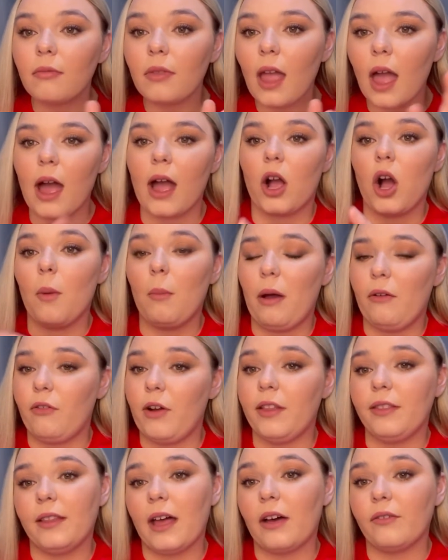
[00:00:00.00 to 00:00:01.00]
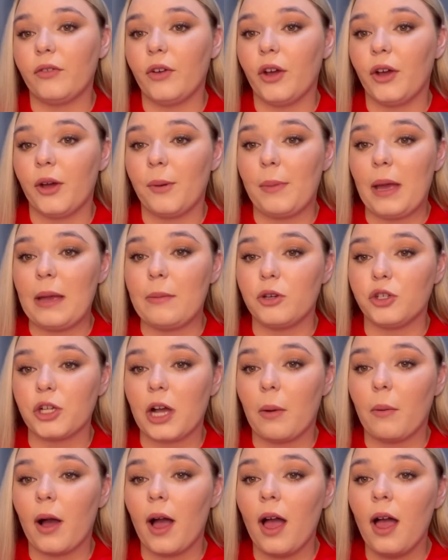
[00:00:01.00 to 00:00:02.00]
I got my friend that for her baby
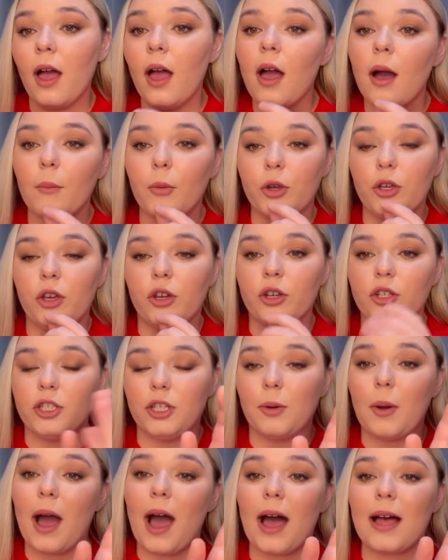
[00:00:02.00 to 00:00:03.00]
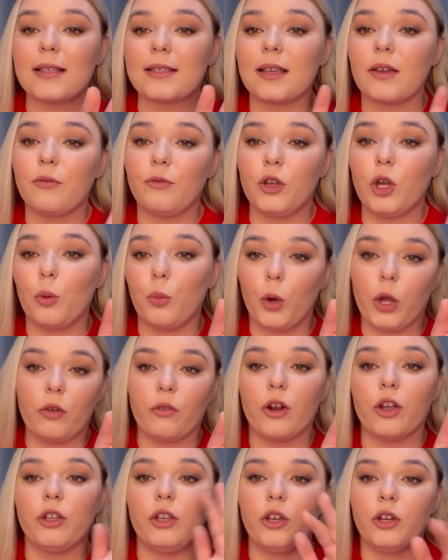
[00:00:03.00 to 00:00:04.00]
shower, but you could do it as, for your
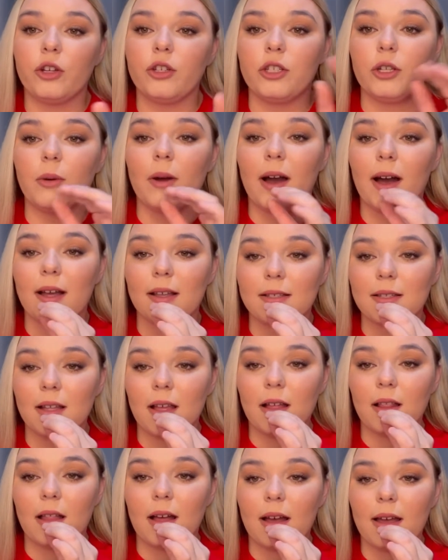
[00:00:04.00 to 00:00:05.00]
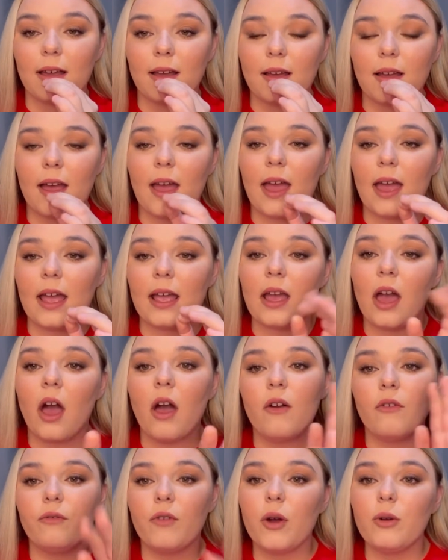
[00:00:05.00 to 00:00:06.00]
boyfriend, you could do it as like a
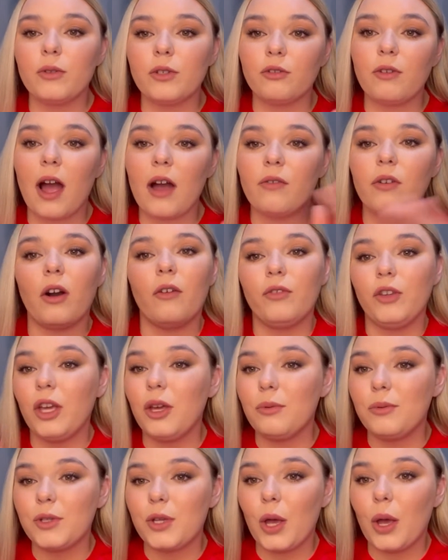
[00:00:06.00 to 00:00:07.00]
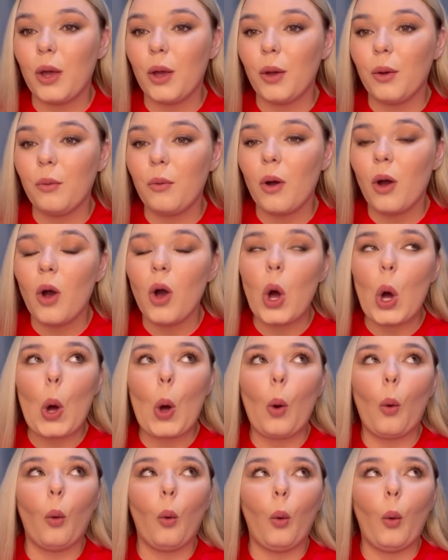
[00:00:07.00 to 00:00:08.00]
photograph of you two.
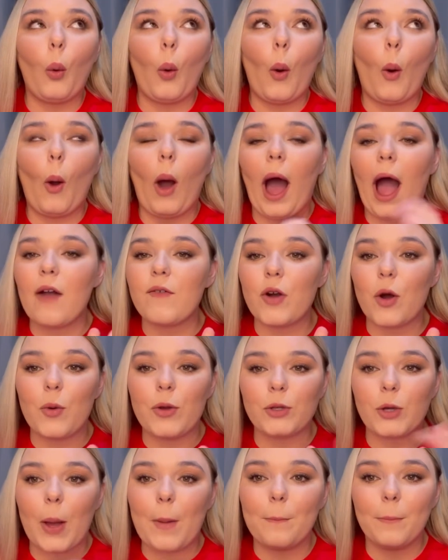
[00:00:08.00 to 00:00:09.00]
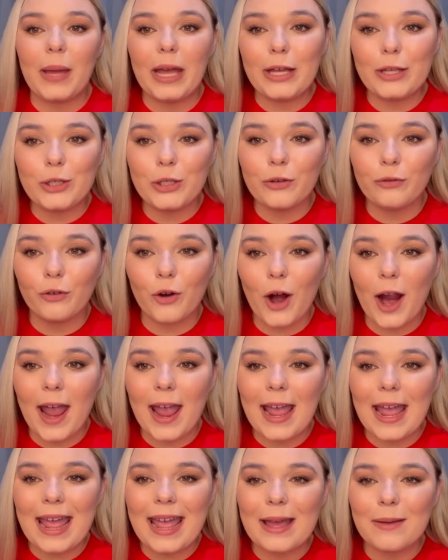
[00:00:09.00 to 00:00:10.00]
Or I've always got in picture
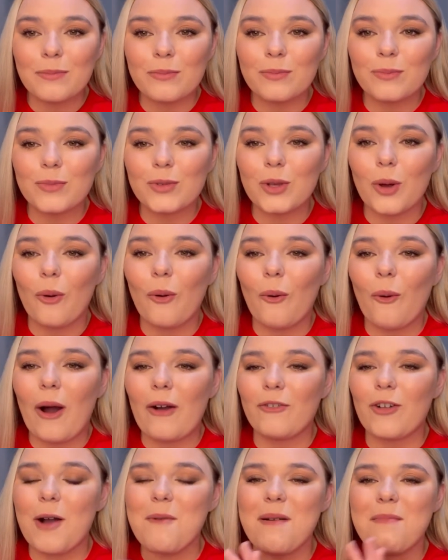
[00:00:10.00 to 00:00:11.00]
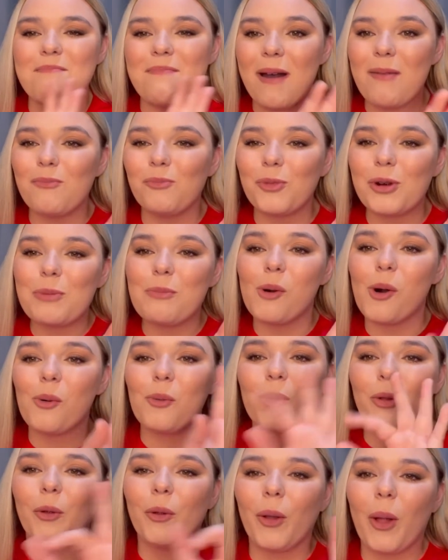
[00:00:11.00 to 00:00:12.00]
frames, or I've got a memory book
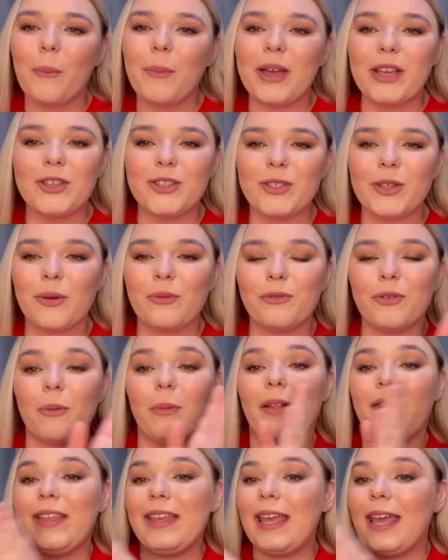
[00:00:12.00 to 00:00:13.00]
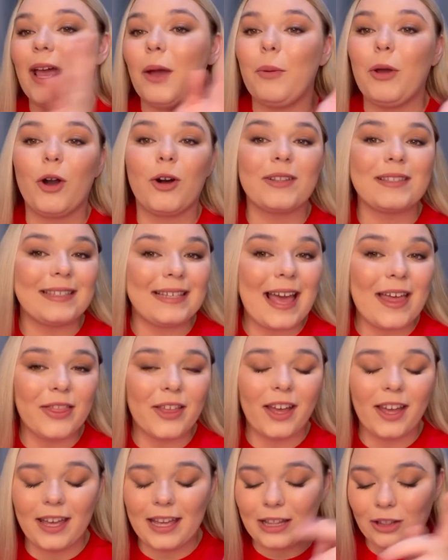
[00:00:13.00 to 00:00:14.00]
with all our pictures on from like the year we got together.
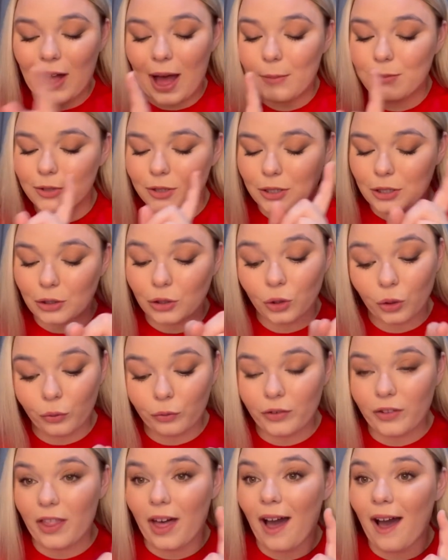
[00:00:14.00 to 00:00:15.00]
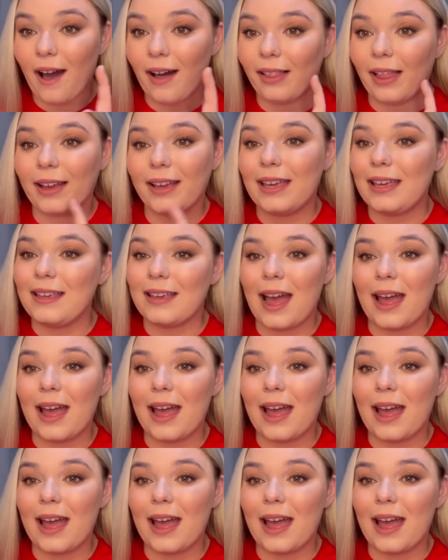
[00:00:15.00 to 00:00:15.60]
He absolutely loved that. Like he